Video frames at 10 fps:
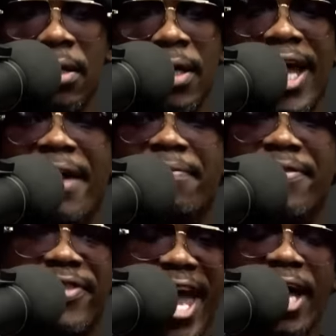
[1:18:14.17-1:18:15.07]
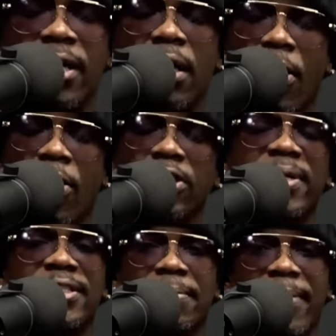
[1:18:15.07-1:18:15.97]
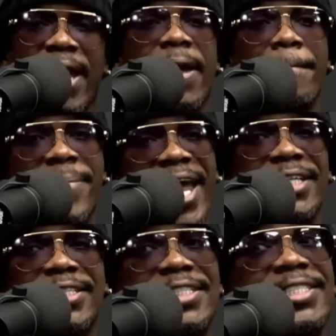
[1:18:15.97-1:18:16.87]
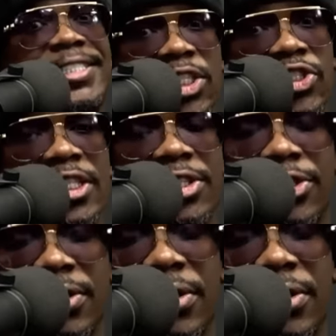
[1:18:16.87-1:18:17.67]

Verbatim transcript: And that caused me to make bad decisions.